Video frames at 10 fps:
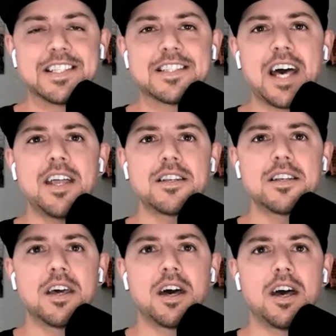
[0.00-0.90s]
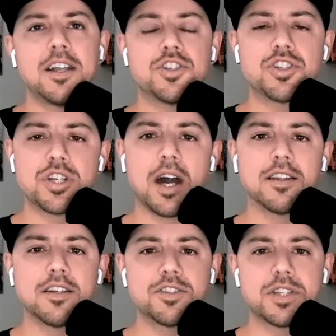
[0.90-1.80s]
that a
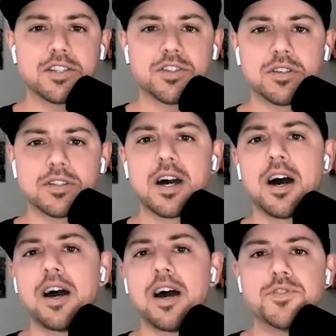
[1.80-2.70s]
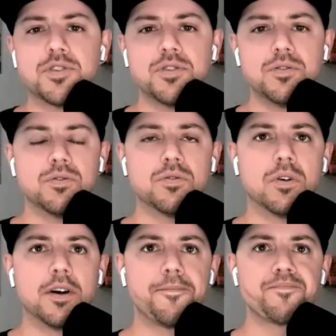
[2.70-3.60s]
challenge that took time
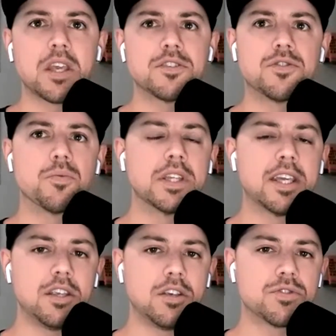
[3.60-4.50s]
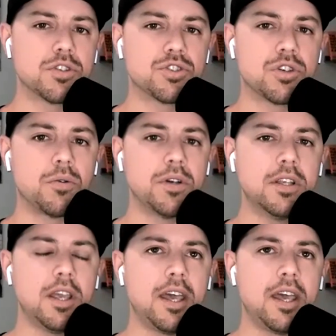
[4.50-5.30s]
to really get used to showing?